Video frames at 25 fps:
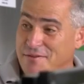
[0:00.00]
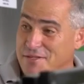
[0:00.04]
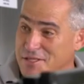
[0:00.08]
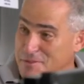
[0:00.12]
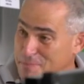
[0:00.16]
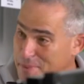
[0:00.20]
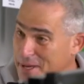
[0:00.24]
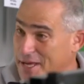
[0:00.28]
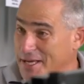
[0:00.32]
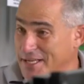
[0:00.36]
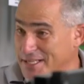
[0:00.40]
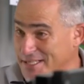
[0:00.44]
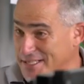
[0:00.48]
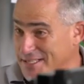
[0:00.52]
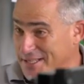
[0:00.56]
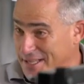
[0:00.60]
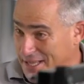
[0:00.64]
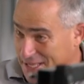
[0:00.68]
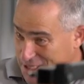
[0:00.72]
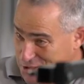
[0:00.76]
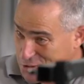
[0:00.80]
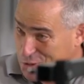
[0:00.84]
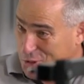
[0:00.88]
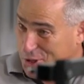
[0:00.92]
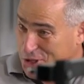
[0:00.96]
of space.
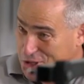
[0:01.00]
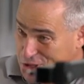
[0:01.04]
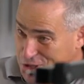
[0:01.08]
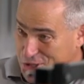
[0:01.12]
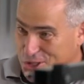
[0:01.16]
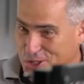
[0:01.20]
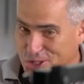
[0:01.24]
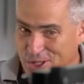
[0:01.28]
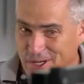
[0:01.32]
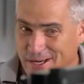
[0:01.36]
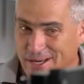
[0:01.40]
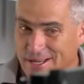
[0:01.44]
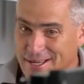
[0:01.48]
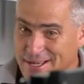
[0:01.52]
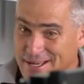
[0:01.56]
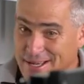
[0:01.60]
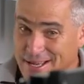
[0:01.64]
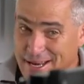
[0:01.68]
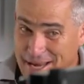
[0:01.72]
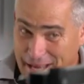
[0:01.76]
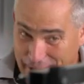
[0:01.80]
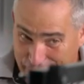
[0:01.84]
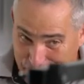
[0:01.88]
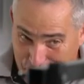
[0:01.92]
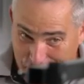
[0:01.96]
That's what you got.
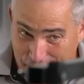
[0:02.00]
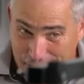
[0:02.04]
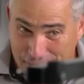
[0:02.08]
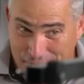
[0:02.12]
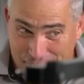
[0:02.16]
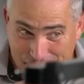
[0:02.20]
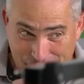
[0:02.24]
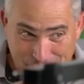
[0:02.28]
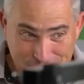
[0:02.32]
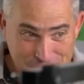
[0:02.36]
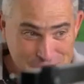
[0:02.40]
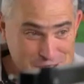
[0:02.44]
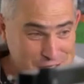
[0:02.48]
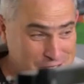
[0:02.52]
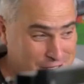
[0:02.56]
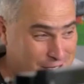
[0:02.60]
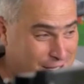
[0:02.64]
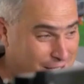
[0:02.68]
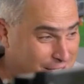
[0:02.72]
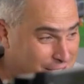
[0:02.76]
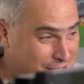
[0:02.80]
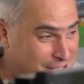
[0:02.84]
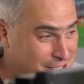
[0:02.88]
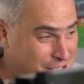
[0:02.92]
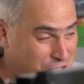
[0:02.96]
Now, if you had to
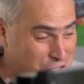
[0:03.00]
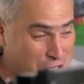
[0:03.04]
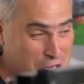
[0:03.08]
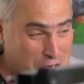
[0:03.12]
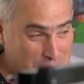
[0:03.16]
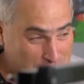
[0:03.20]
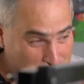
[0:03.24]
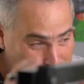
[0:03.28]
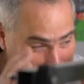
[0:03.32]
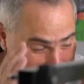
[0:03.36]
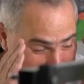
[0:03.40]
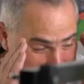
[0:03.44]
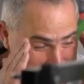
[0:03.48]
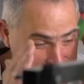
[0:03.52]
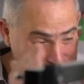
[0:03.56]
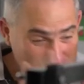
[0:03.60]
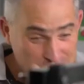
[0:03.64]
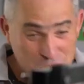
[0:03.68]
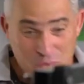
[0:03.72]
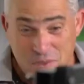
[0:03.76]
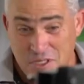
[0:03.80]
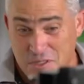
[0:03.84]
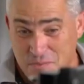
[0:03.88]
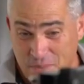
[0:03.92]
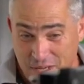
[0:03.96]
visualize and you had to put this
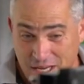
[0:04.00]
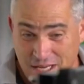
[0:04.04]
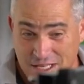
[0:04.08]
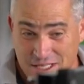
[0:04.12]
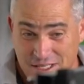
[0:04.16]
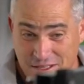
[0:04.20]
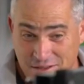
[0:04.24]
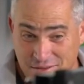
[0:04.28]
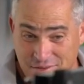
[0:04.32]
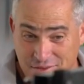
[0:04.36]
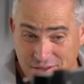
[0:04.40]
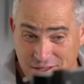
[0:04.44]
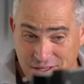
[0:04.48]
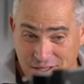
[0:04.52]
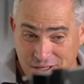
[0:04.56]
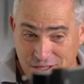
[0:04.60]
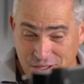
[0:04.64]
into perspective,